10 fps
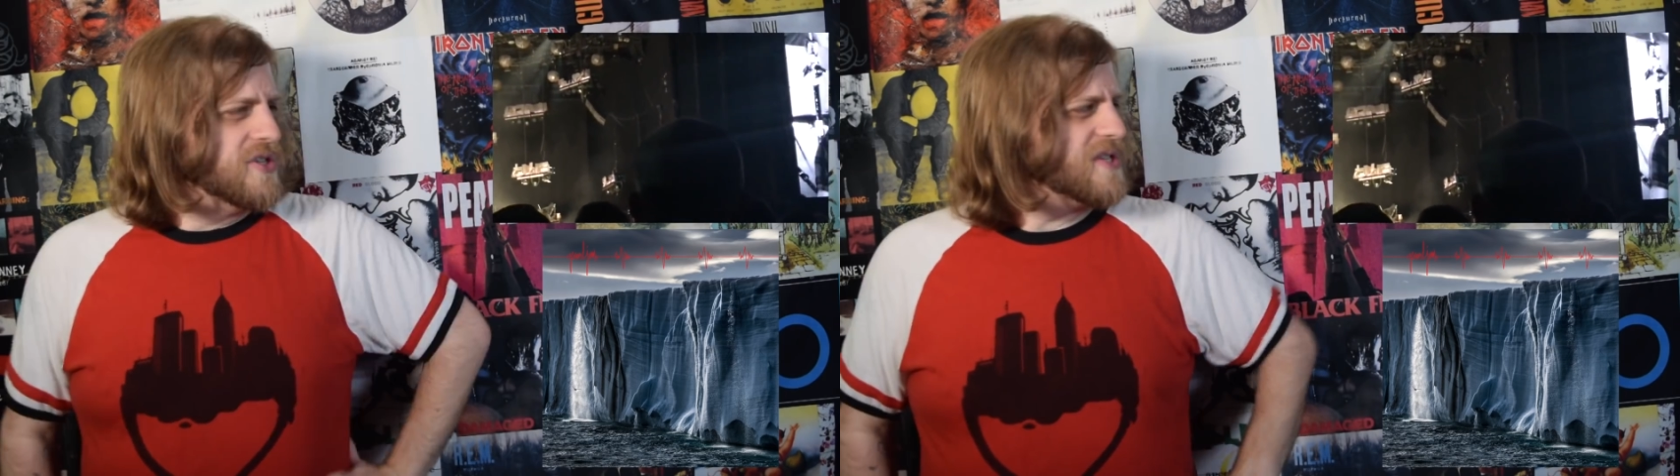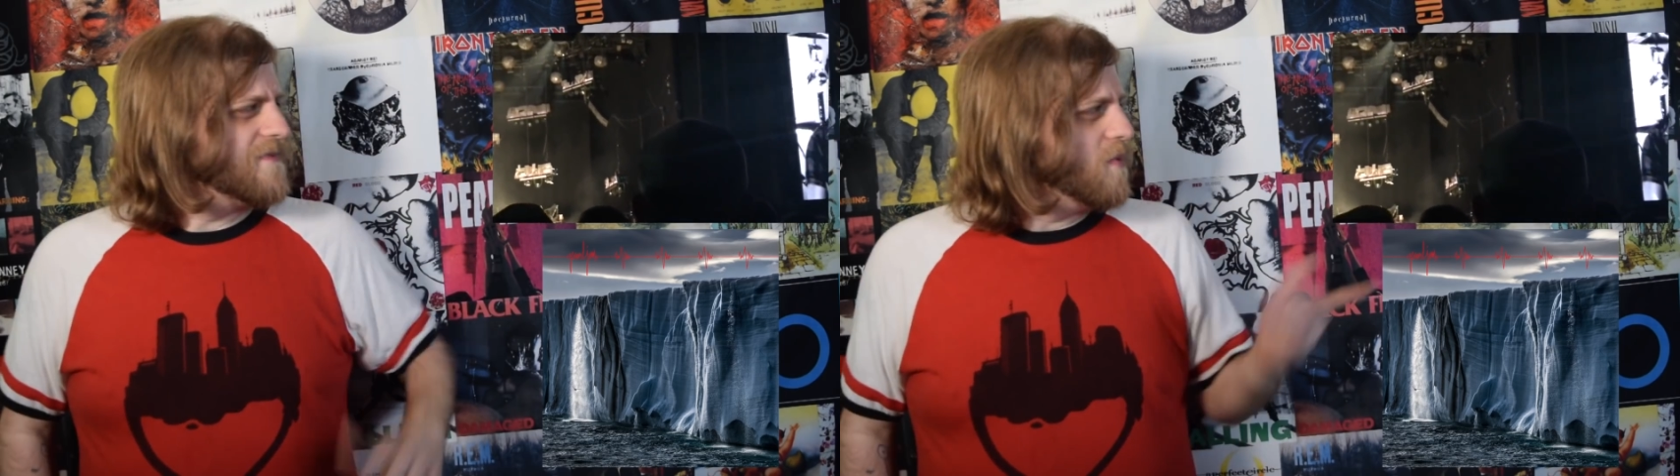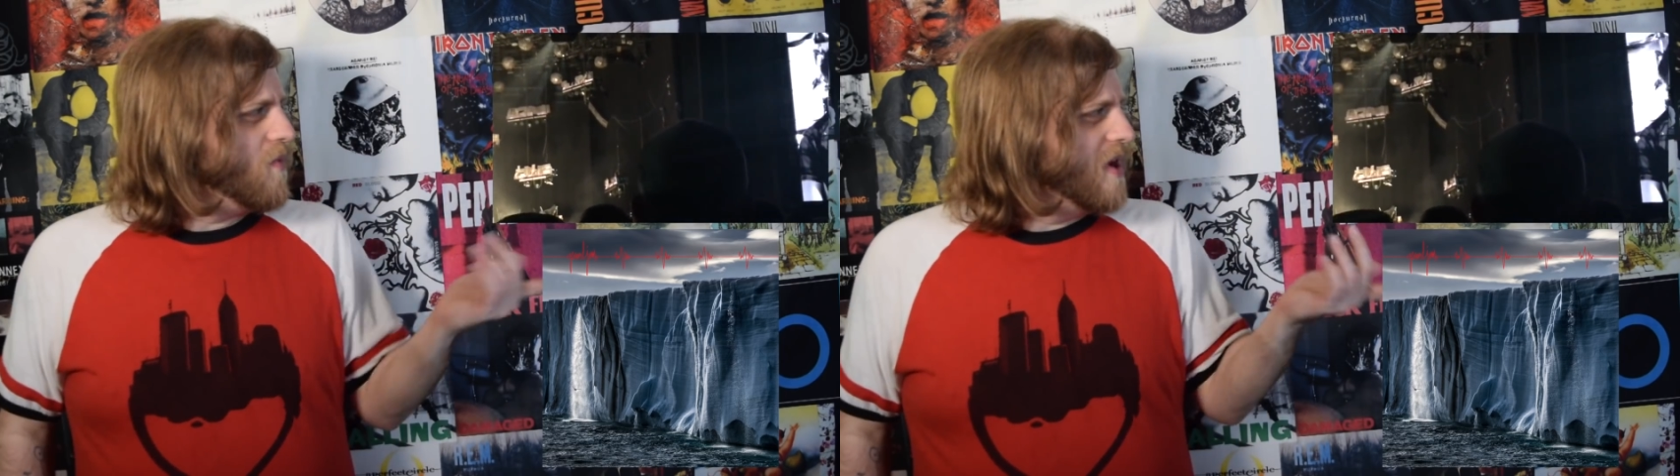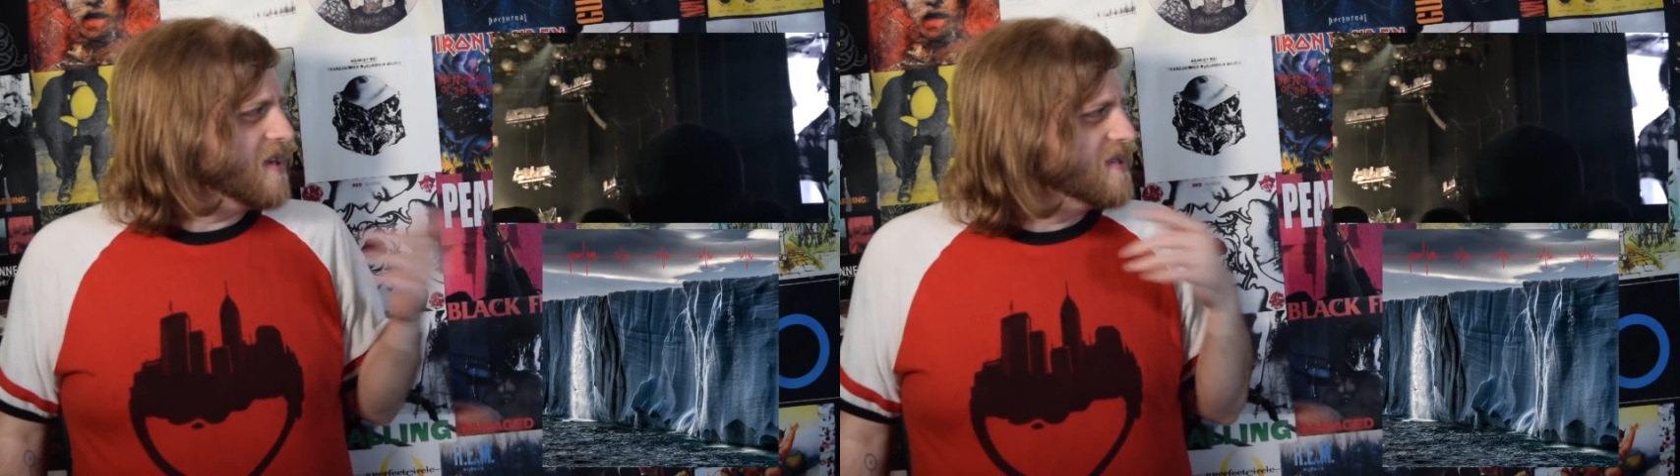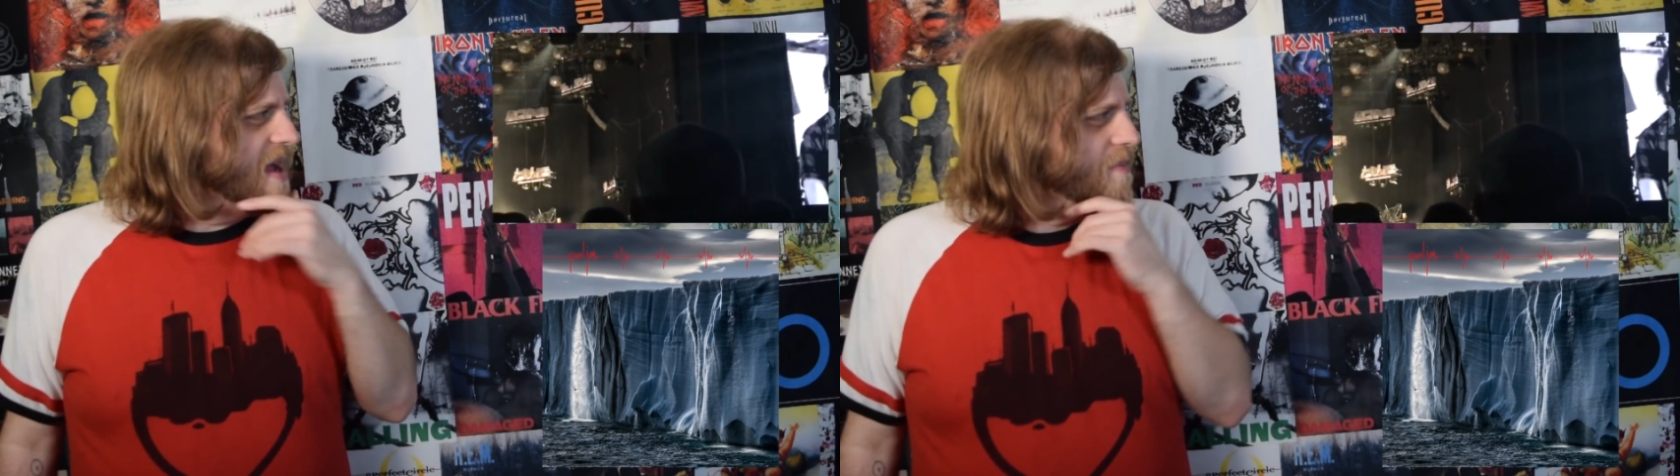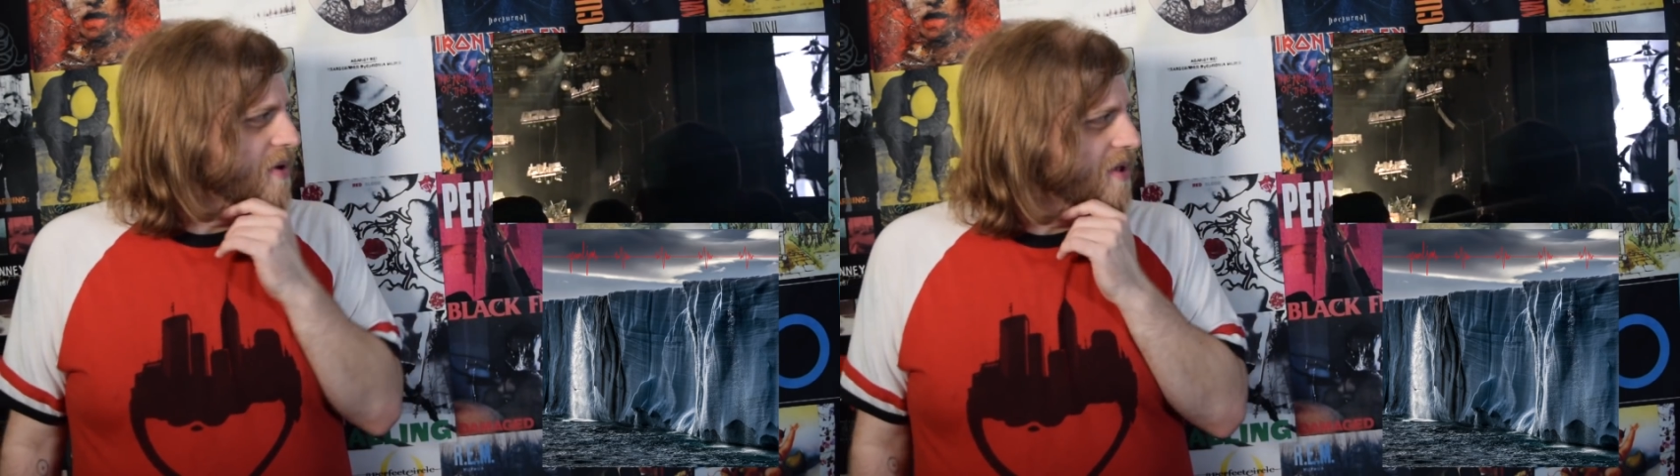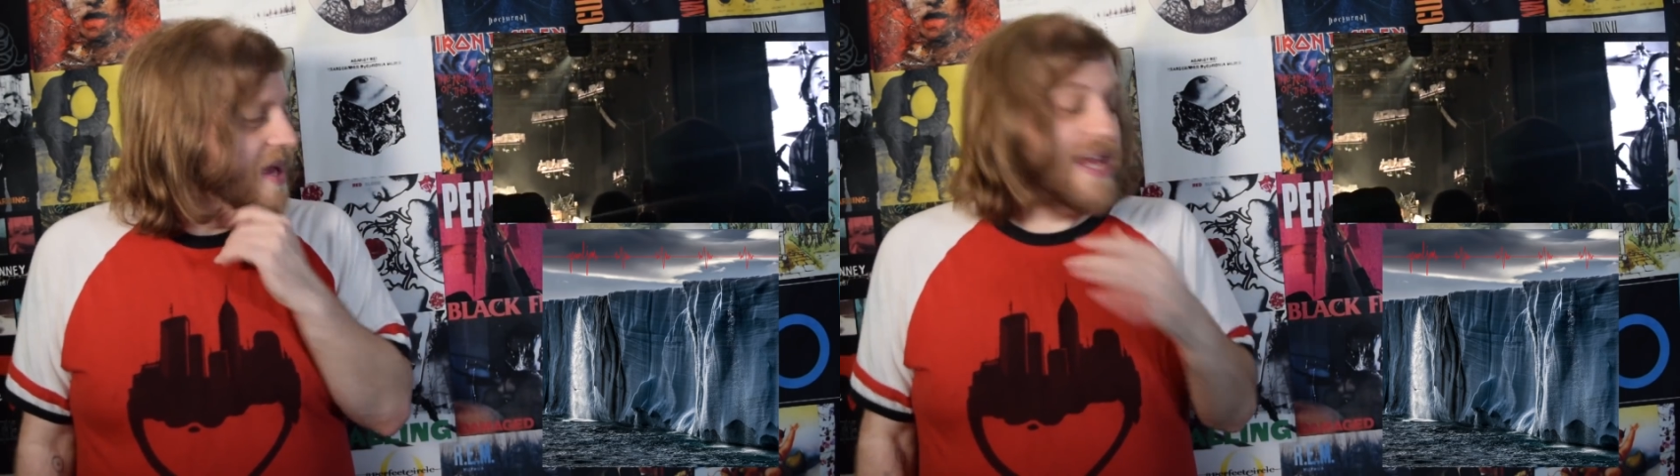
Just for one example,